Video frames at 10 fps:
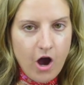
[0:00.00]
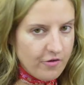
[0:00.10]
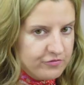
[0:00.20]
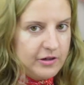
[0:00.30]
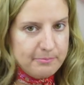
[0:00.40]

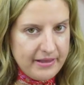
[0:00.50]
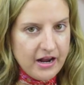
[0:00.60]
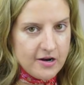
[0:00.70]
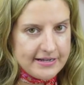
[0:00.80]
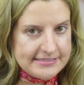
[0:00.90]
of La
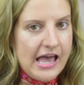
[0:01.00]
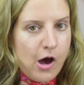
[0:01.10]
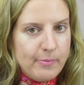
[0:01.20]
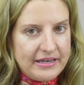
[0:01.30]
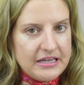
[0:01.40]
Mer is
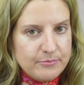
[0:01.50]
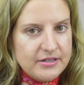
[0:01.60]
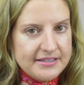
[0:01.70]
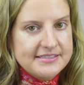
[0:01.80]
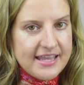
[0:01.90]
how many I'm
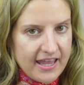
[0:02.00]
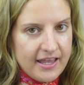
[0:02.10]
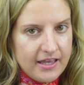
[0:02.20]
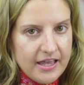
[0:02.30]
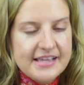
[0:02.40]
gonna
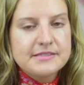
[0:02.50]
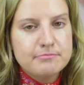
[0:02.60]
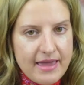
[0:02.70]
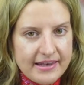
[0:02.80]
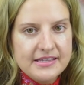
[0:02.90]
take. As
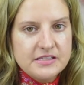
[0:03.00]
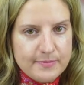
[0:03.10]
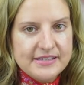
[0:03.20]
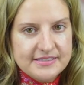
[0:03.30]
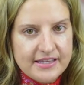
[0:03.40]
many as
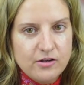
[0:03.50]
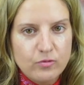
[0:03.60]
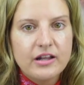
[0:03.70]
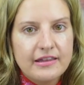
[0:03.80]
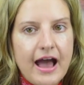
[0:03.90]
my skin
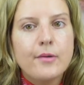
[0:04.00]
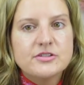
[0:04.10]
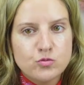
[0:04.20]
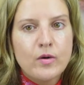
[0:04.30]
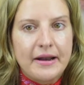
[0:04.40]
would allow
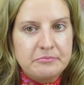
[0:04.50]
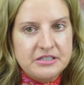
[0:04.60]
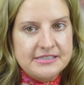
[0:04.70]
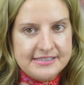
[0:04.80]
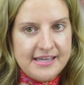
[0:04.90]
is what I'm
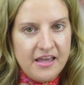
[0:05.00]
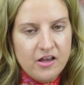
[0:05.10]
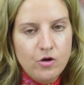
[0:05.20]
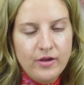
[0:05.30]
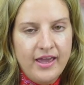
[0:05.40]
gonna
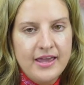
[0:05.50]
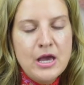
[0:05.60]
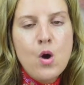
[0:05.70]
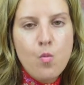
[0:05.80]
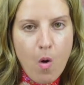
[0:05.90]
take, okay?
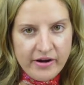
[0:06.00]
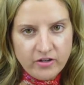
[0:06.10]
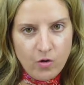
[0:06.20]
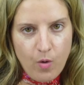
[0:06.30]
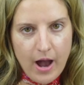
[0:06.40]
Wanna
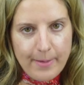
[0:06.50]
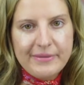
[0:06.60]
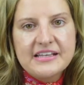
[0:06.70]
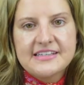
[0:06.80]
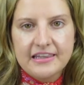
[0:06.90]
know why?
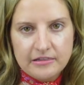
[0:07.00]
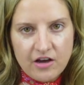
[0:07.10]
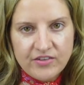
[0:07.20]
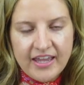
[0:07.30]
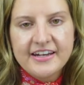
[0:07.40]
Because I
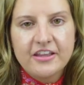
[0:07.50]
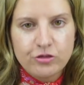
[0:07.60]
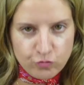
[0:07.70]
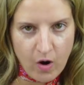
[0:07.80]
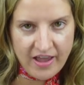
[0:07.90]
love it and I
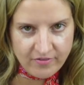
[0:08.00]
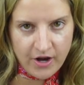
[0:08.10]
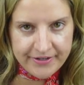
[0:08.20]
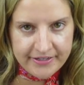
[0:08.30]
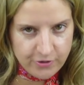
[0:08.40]
thrive
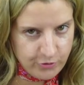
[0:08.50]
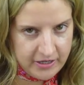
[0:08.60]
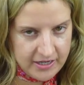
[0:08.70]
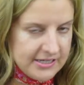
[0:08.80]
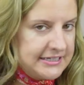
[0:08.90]
on it,
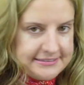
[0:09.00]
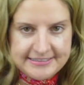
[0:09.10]
okay?